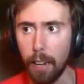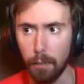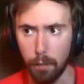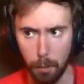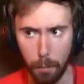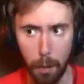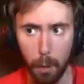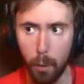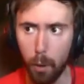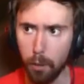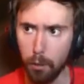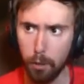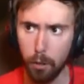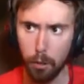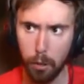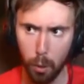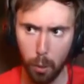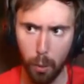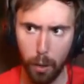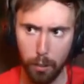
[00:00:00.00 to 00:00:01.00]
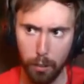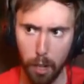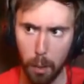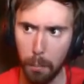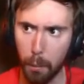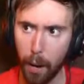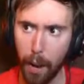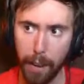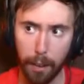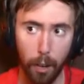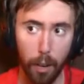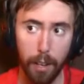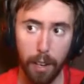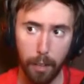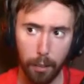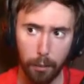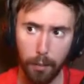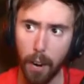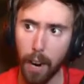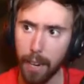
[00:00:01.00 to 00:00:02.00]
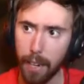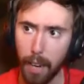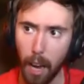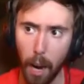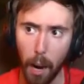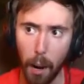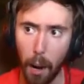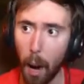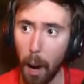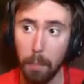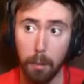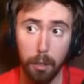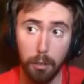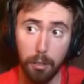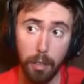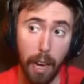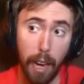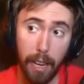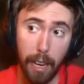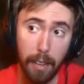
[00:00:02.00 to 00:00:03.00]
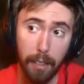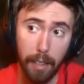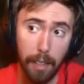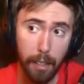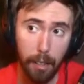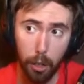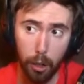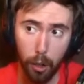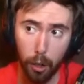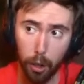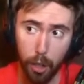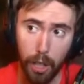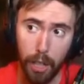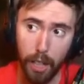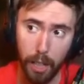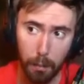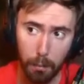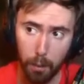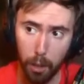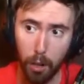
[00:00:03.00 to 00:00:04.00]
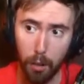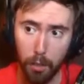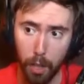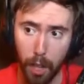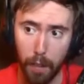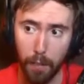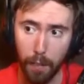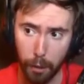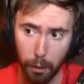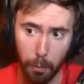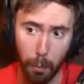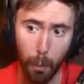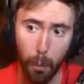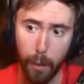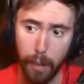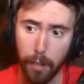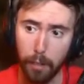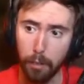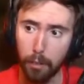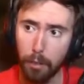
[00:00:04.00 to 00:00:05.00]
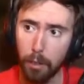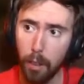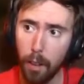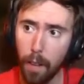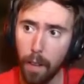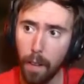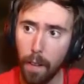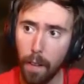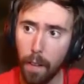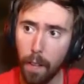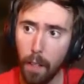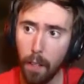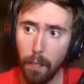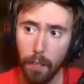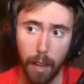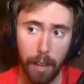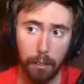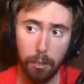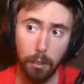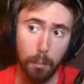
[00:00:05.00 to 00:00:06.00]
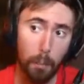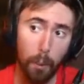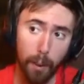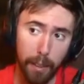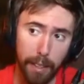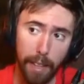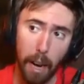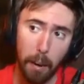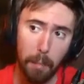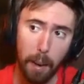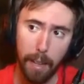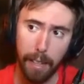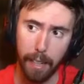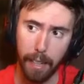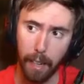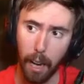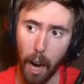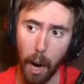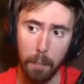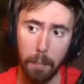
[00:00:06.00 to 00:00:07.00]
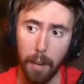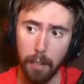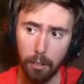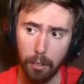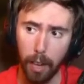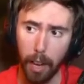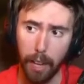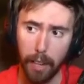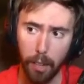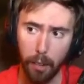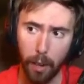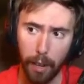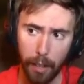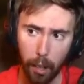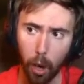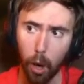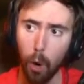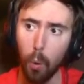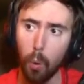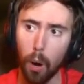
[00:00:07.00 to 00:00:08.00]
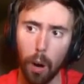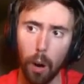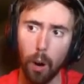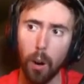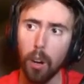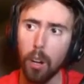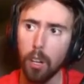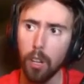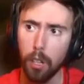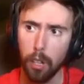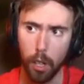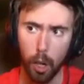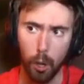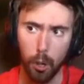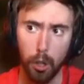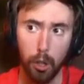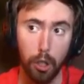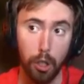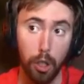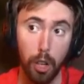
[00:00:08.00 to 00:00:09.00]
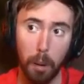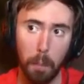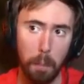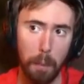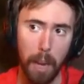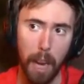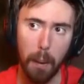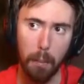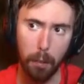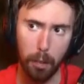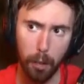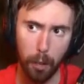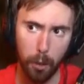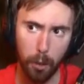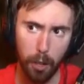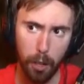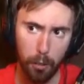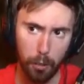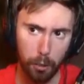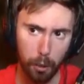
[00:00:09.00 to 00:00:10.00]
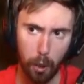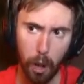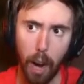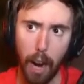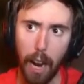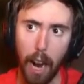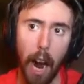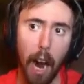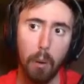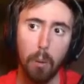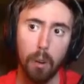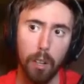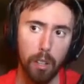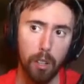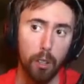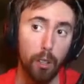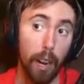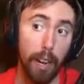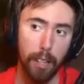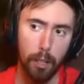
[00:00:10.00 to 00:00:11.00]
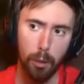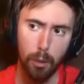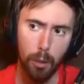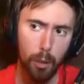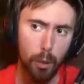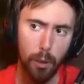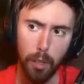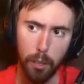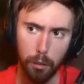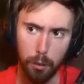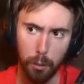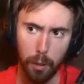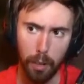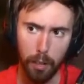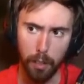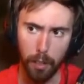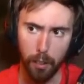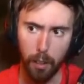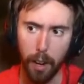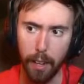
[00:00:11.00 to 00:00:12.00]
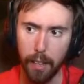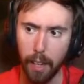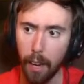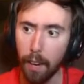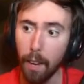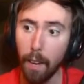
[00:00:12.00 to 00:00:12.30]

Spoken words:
If somebody wants to use the Quest Helper add-on, that's fine. I'm just saying I think that they're cheating themselves out of an experience. That's the point that I'm making. I'm not saying that, like, oh, well, you know, you shouldn't be able to do this, or I wouldn't let you do this, or anything like that.